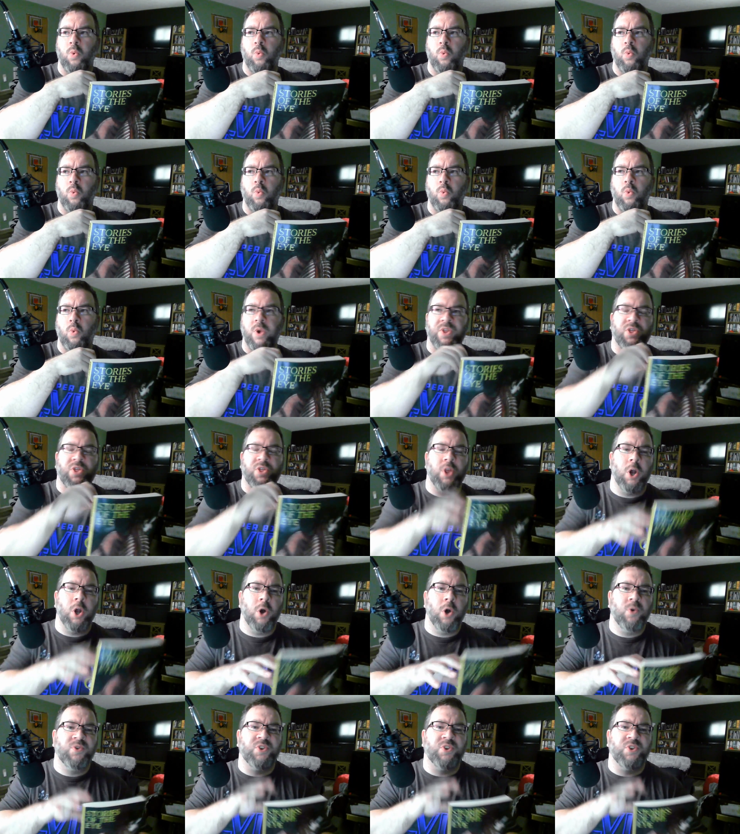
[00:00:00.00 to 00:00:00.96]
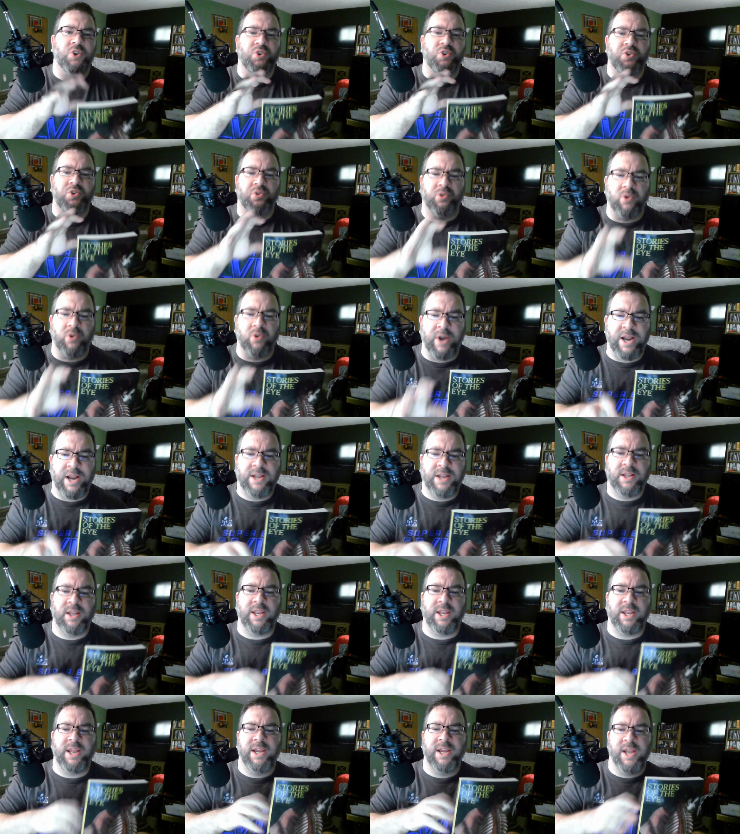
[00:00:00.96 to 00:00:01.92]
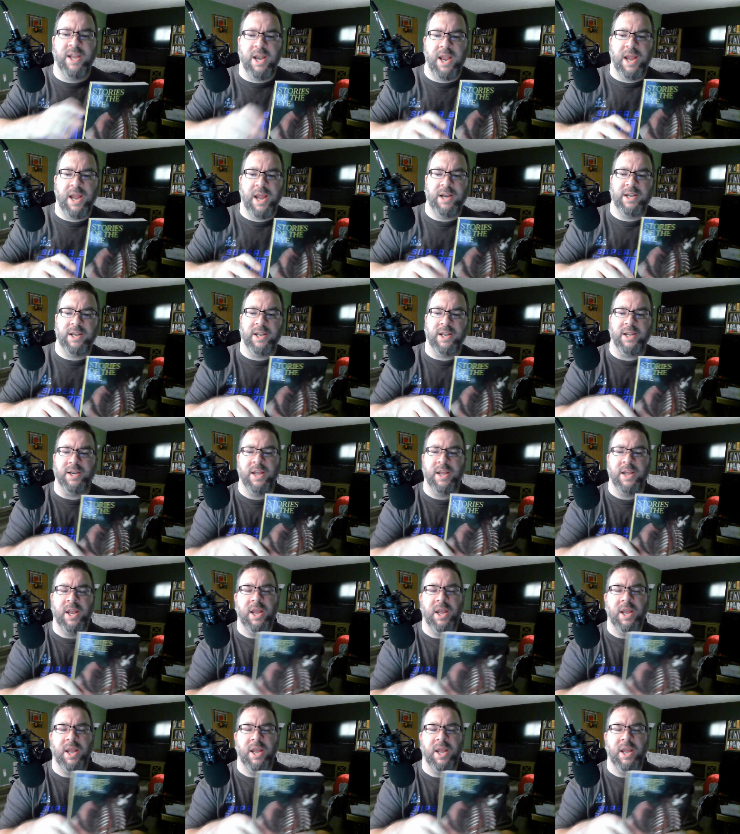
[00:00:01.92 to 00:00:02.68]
with those directly connected.